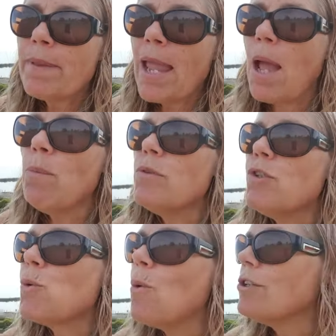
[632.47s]
and will
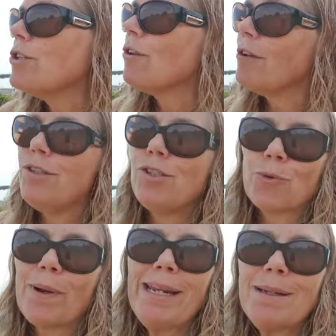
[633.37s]
squash those
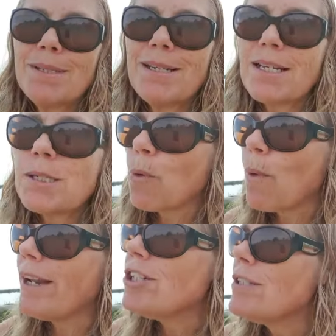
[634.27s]
dreams and
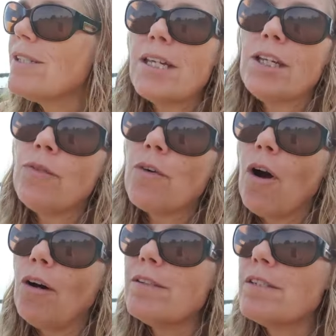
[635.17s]
aspirations that you've
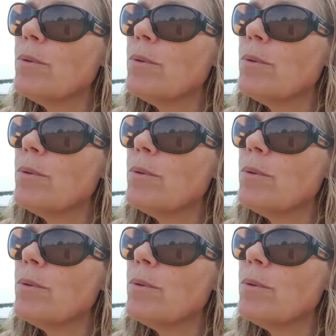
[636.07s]
got. So